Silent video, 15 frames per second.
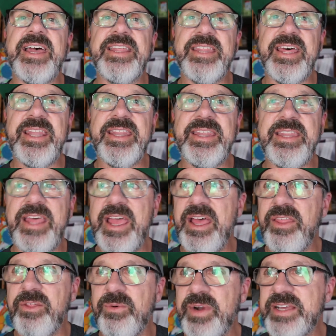And then
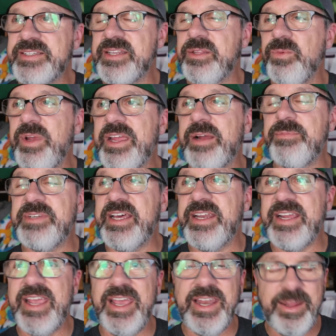the rest of the week, I'm
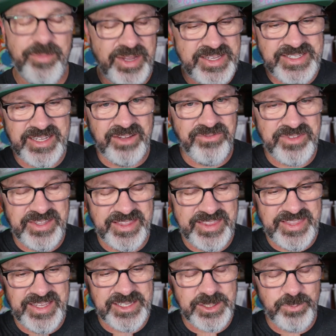dedicating myself to
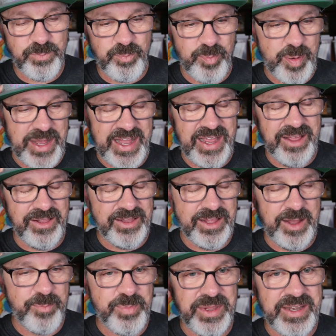this pile
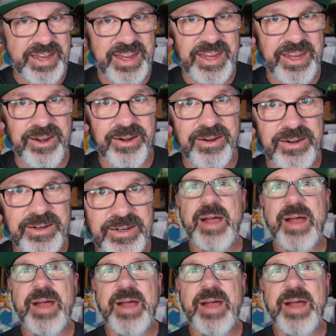up in here.